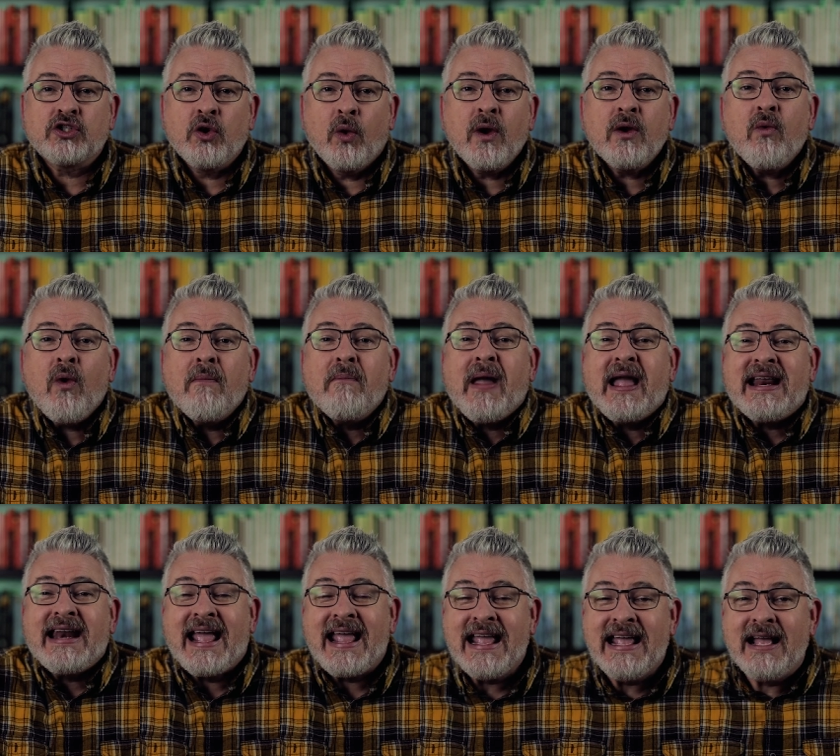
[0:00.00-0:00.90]
showing what
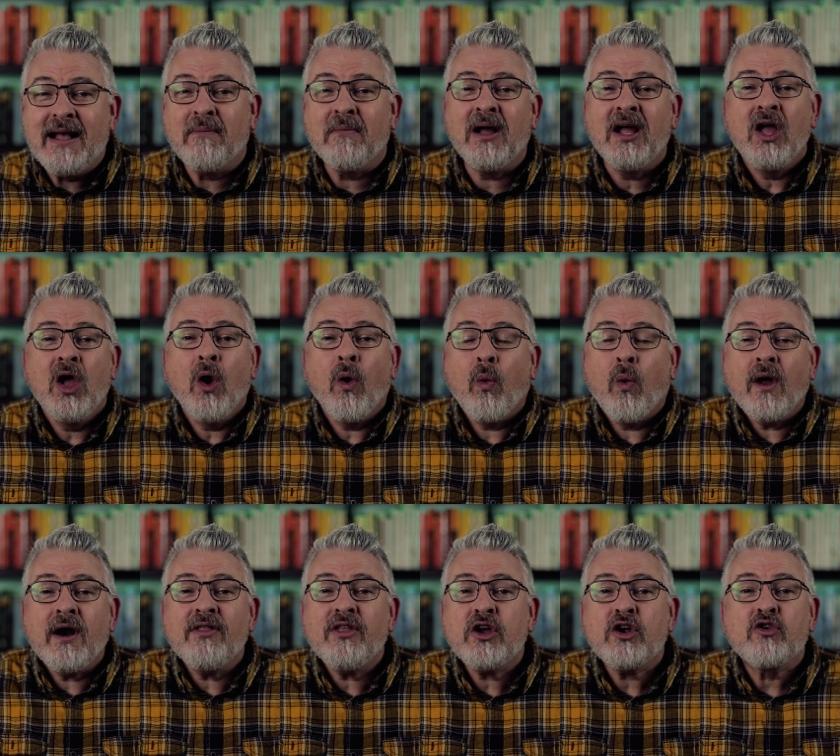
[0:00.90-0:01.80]
made him
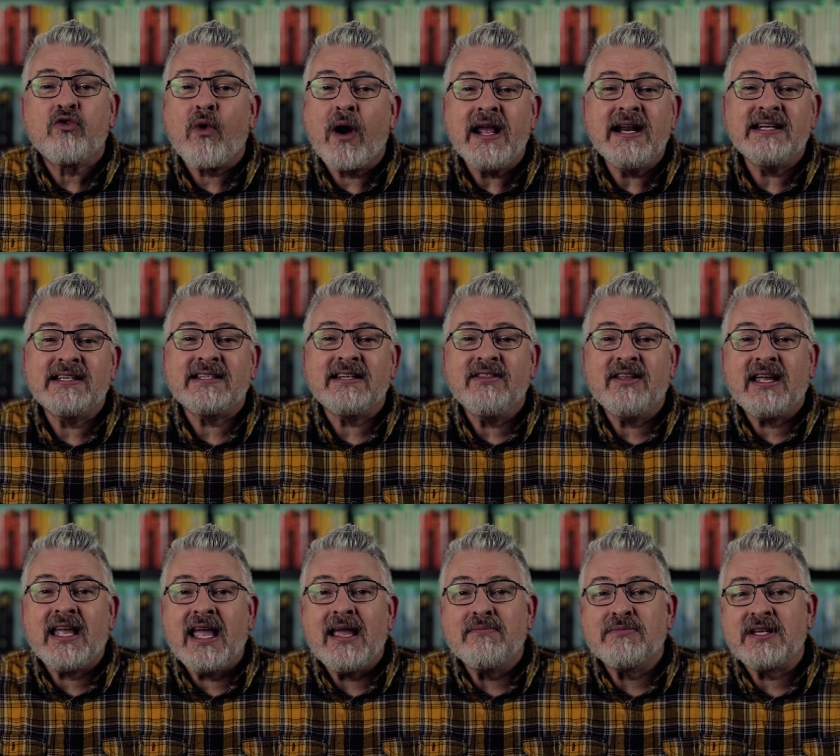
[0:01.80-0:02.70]
one of the greatest in
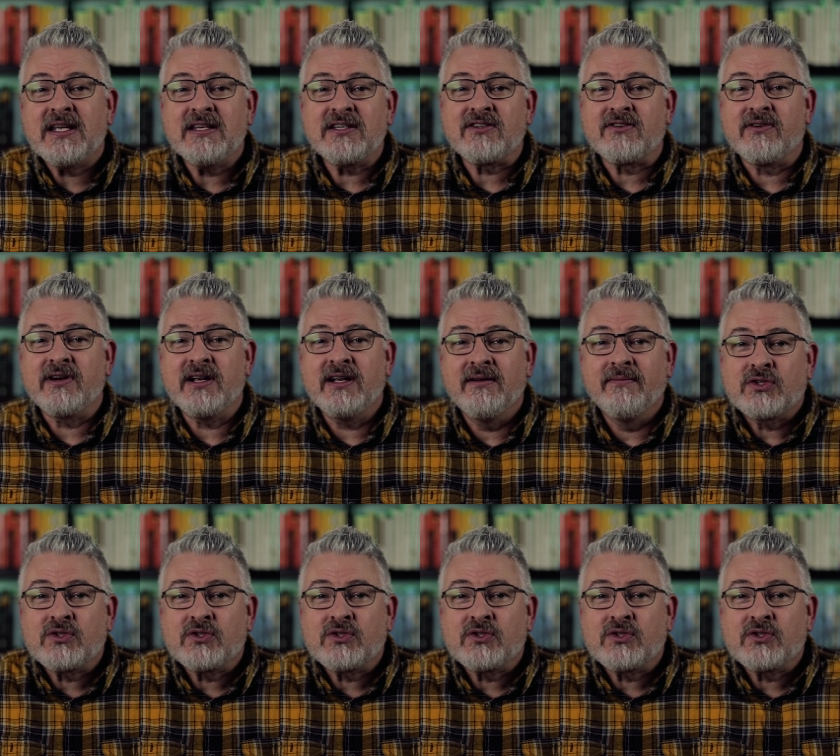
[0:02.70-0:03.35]
the game's history.